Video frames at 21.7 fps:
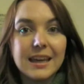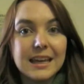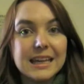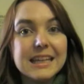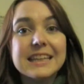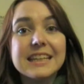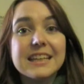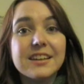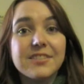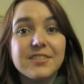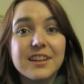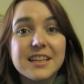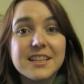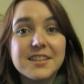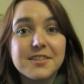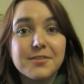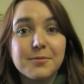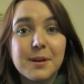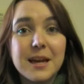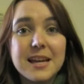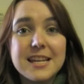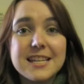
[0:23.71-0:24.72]
In the event
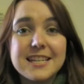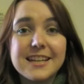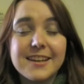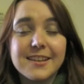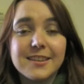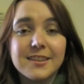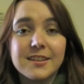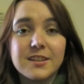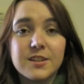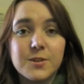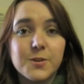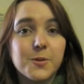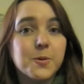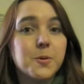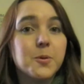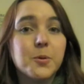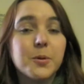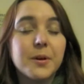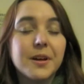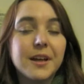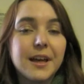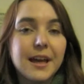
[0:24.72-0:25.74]
of my death
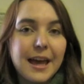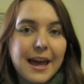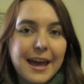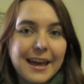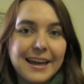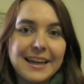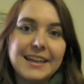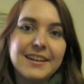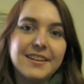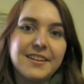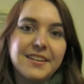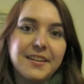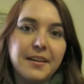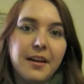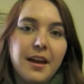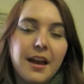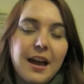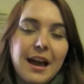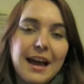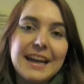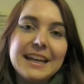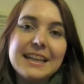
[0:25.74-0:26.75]
to Hannah,
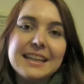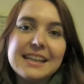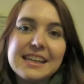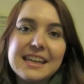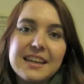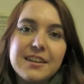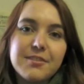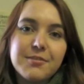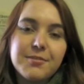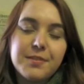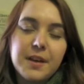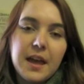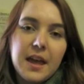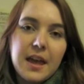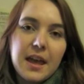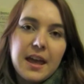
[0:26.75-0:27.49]
I leave